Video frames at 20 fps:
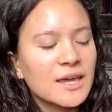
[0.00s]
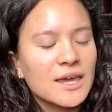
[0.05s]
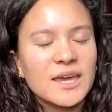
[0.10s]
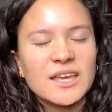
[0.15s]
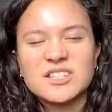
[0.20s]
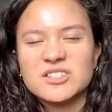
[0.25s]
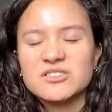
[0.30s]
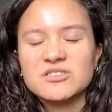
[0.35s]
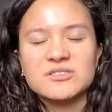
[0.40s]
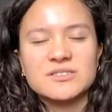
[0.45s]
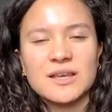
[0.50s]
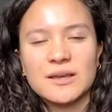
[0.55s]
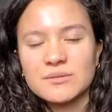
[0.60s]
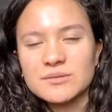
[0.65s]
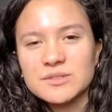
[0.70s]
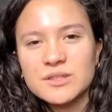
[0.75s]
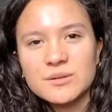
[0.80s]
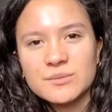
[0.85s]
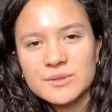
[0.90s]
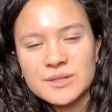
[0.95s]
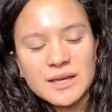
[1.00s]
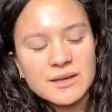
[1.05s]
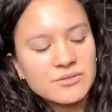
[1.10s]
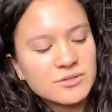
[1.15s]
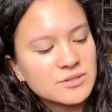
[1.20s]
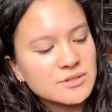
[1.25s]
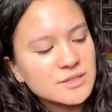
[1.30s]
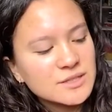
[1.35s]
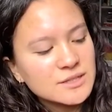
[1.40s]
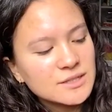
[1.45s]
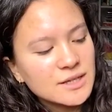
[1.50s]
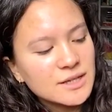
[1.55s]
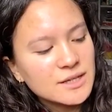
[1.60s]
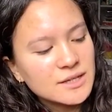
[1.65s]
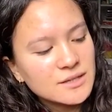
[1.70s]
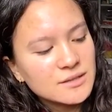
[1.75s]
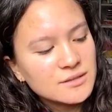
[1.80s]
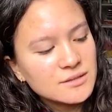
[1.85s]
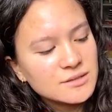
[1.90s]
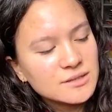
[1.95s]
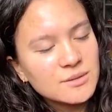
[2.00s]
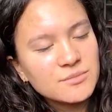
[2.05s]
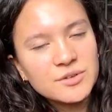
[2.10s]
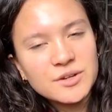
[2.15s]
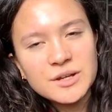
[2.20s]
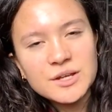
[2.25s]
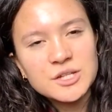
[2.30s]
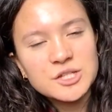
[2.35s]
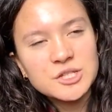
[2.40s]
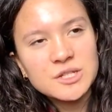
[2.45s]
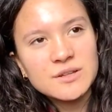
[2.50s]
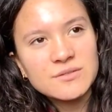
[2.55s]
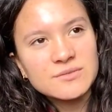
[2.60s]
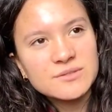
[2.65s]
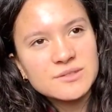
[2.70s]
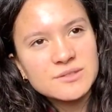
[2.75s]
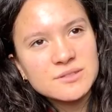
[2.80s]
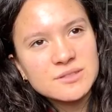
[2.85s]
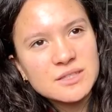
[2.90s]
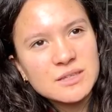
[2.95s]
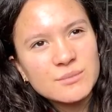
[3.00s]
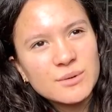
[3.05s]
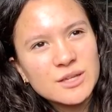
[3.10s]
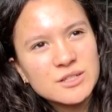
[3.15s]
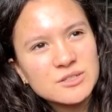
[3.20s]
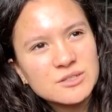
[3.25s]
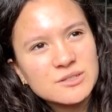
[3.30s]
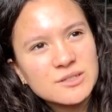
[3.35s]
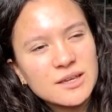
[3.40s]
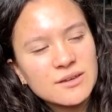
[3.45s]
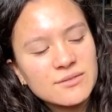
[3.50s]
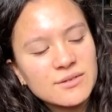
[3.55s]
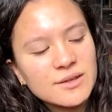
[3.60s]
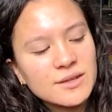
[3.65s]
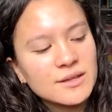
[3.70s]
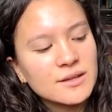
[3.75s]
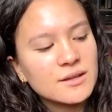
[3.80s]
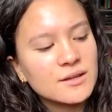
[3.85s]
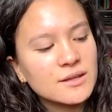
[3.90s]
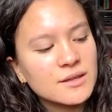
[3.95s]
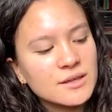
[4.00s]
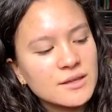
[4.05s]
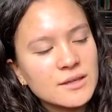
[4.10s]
it just sounds good with everything, like some variation of C major 7,